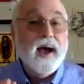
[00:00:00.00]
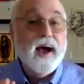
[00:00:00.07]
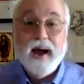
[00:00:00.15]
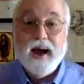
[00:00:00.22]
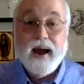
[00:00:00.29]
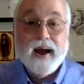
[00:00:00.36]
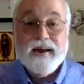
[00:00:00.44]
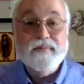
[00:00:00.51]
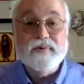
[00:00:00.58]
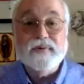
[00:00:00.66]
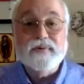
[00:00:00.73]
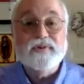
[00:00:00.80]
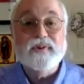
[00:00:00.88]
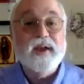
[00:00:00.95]
I
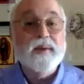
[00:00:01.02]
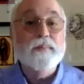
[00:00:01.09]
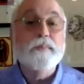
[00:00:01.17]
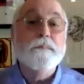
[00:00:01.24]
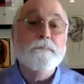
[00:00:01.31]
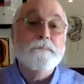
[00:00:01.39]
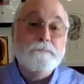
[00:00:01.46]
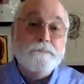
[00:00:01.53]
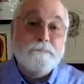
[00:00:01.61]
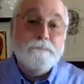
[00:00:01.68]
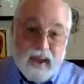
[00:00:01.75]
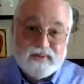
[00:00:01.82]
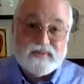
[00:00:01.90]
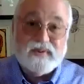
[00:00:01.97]
never say
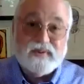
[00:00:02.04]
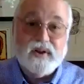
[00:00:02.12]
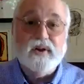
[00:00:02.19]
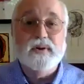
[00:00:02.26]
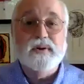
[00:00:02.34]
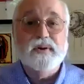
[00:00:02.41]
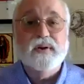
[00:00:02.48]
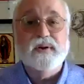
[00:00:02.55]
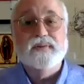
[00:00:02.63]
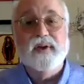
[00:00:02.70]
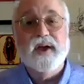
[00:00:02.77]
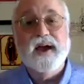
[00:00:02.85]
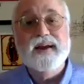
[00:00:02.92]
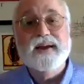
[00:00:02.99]
basic goodness.
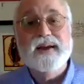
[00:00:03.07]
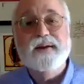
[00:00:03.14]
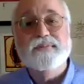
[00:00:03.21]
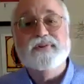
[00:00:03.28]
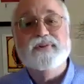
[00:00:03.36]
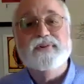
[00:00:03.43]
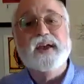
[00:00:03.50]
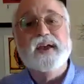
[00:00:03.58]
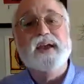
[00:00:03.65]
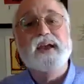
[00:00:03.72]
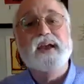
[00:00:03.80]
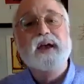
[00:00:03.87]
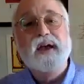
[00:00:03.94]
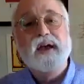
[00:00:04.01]
I never say
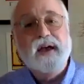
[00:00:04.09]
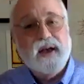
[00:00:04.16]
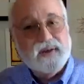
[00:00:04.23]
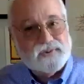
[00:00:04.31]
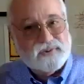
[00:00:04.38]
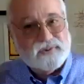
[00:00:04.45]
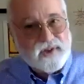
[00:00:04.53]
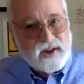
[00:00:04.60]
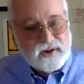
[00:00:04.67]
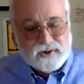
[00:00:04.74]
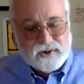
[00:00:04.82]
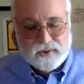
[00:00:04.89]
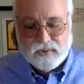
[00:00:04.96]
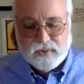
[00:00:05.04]

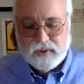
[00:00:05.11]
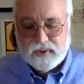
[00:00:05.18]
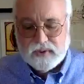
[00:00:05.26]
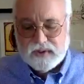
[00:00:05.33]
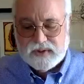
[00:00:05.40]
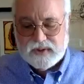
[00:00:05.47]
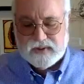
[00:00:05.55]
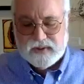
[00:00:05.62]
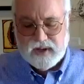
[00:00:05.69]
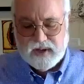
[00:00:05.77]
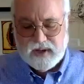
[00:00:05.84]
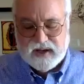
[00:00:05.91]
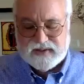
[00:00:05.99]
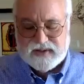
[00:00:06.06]
essential goodness,
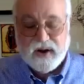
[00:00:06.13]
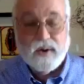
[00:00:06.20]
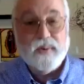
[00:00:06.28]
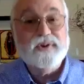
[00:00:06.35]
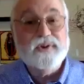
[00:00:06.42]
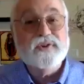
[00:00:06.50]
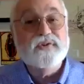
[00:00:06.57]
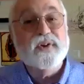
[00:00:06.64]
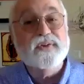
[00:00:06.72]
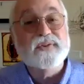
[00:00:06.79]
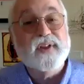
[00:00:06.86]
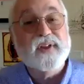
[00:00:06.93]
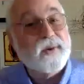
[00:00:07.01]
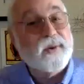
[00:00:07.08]
because it always
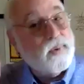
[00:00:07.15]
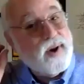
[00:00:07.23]
feels like we're